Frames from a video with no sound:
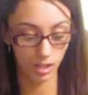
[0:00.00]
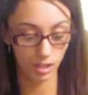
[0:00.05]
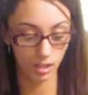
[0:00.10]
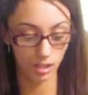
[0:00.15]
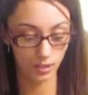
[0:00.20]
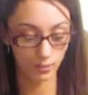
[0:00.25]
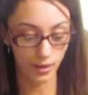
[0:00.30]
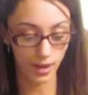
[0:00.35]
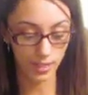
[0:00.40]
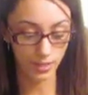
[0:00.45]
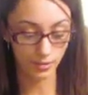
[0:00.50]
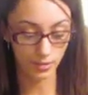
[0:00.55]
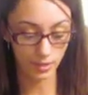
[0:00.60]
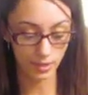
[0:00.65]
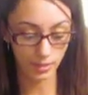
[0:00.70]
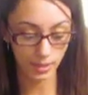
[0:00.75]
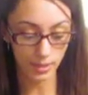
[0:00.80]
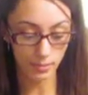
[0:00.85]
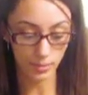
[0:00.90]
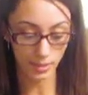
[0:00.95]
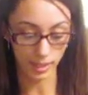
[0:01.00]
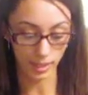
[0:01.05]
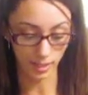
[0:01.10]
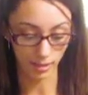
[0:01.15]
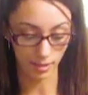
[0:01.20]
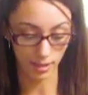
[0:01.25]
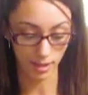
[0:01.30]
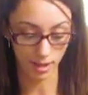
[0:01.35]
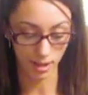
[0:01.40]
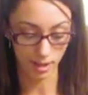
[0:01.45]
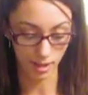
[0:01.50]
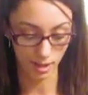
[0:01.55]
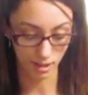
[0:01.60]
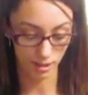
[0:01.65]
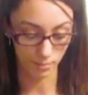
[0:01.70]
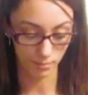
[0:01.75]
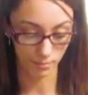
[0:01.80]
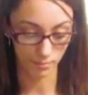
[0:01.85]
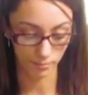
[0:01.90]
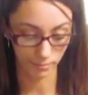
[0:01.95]
Advice for sleeping.
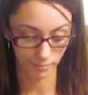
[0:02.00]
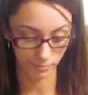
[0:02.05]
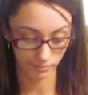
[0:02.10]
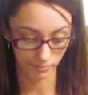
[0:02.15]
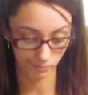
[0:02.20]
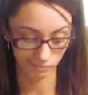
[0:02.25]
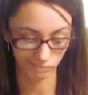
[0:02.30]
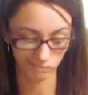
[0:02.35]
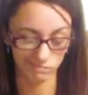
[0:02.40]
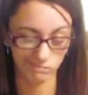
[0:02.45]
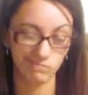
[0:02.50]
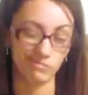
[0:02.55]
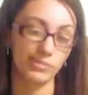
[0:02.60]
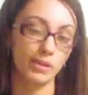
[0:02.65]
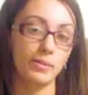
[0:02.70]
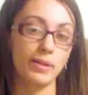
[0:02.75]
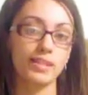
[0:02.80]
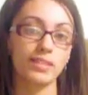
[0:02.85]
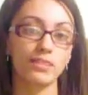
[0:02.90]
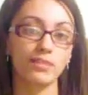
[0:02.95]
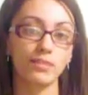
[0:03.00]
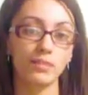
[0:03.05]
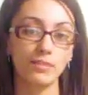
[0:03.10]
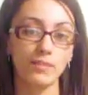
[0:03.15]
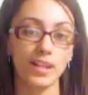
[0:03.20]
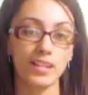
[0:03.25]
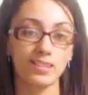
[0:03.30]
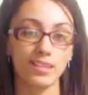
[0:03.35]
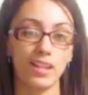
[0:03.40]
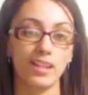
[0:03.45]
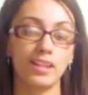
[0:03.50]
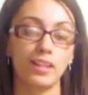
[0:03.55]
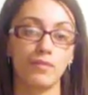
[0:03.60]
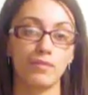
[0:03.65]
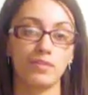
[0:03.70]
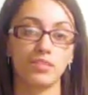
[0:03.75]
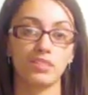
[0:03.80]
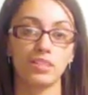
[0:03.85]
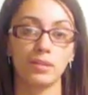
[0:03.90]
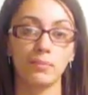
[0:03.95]
The best advice I can give
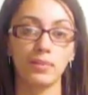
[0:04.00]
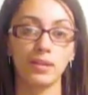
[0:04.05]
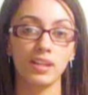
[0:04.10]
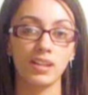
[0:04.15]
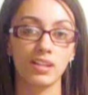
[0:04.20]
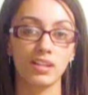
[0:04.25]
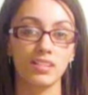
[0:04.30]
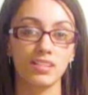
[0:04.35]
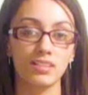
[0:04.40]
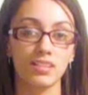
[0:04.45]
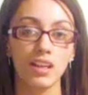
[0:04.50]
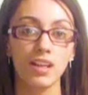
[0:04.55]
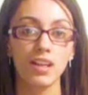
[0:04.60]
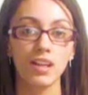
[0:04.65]
for sleeping is